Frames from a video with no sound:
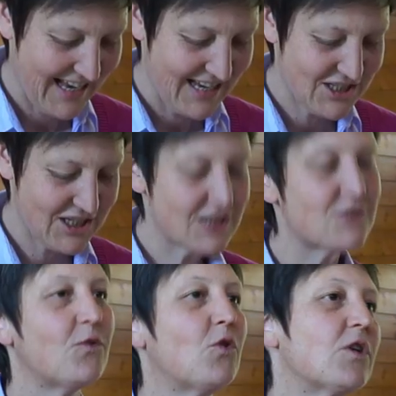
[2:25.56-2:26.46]
She's
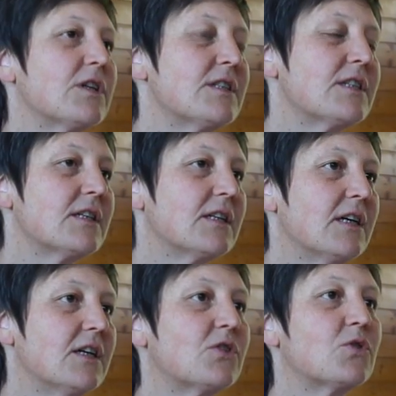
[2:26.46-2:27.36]
forced
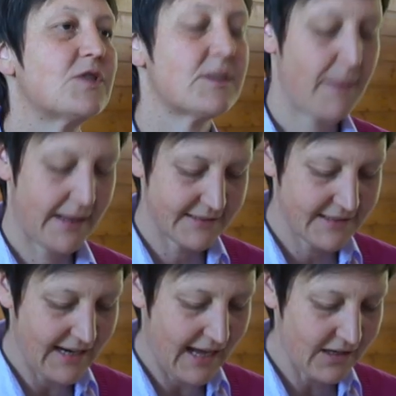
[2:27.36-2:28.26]
to
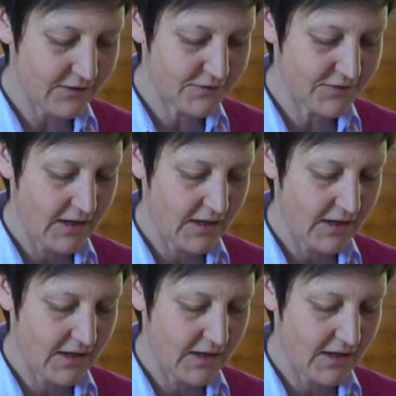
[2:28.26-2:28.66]
spend life